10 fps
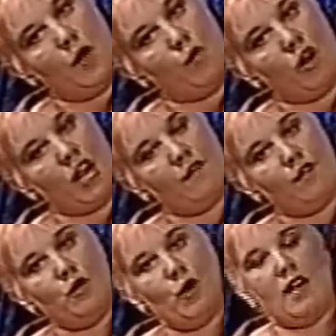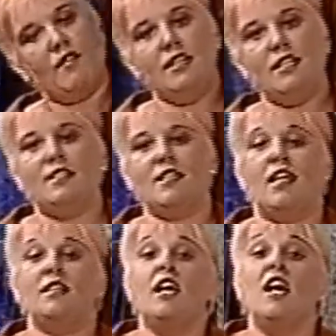and wherever you have an
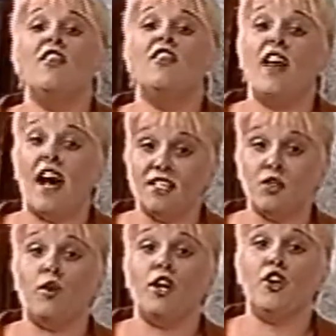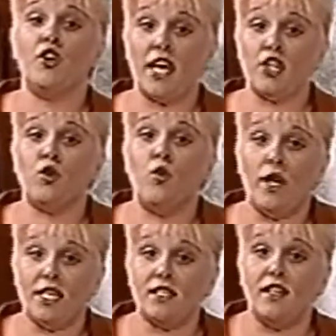indent, that's where your natural
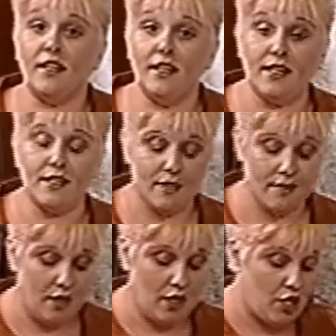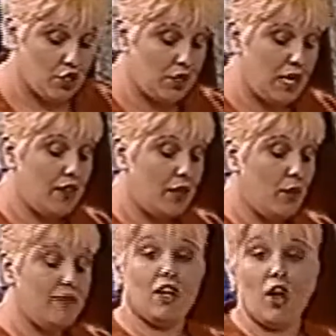waistline is. So now that
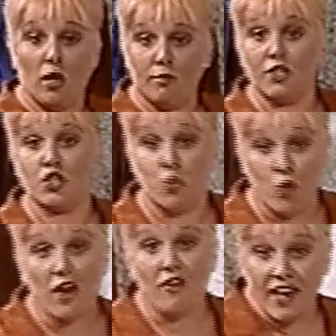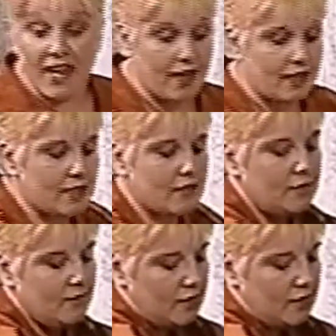we've accomplished where it is,